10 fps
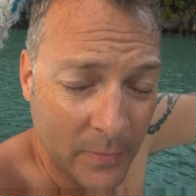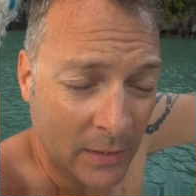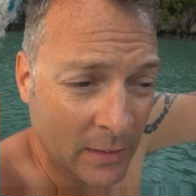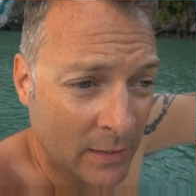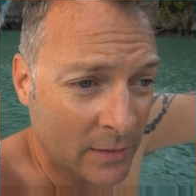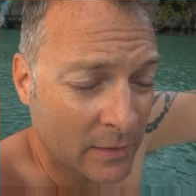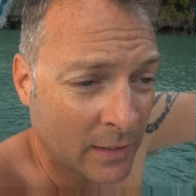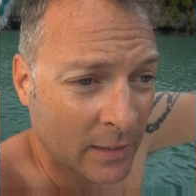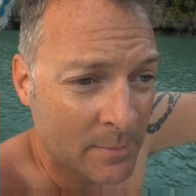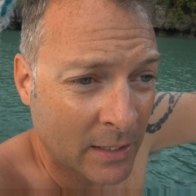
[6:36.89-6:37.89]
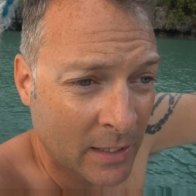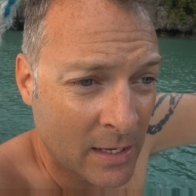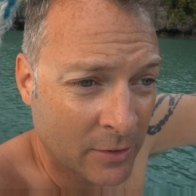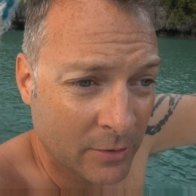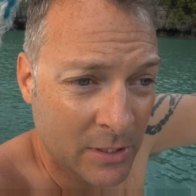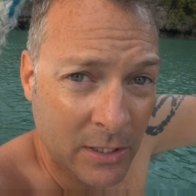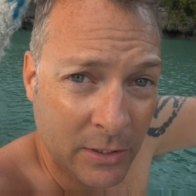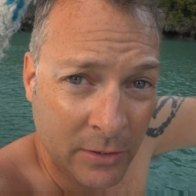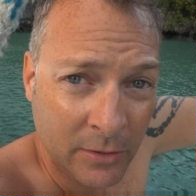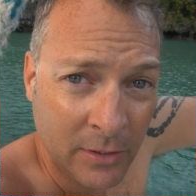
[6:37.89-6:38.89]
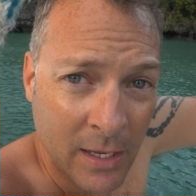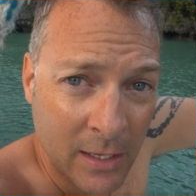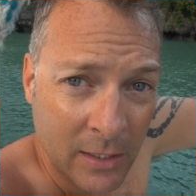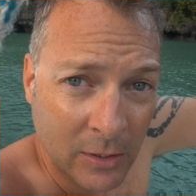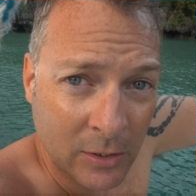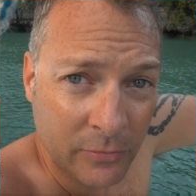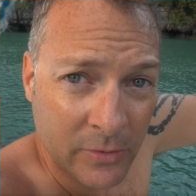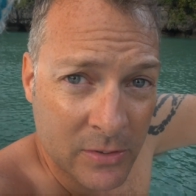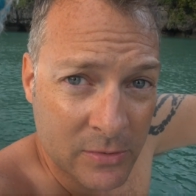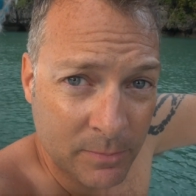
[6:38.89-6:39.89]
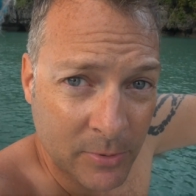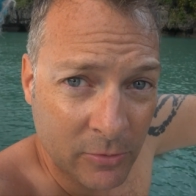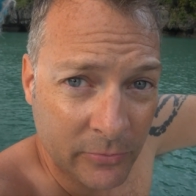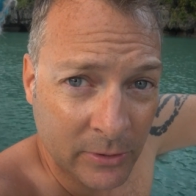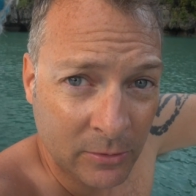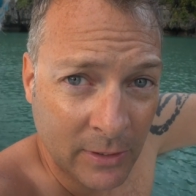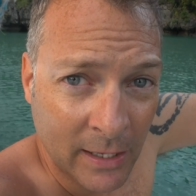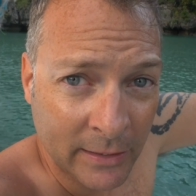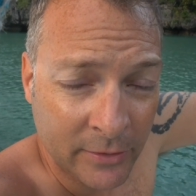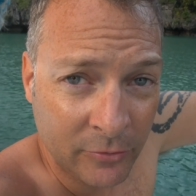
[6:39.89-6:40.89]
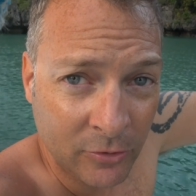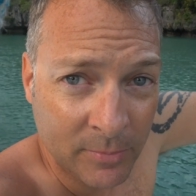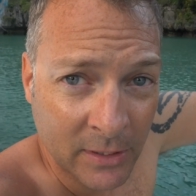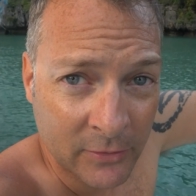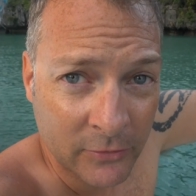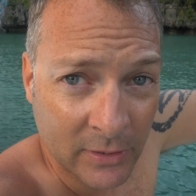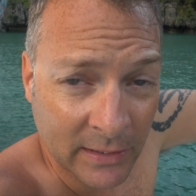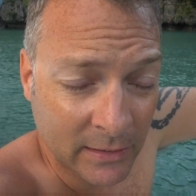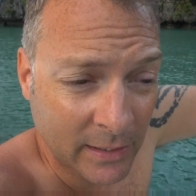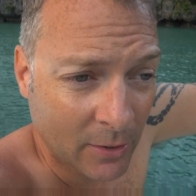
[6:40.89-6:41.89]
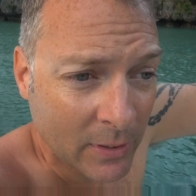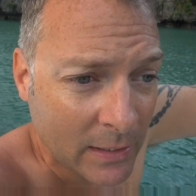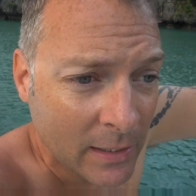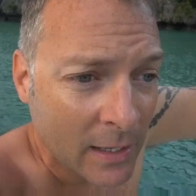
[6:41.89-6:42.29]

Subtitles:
and I am at anchor here off this beautiful little island group next to Langkawi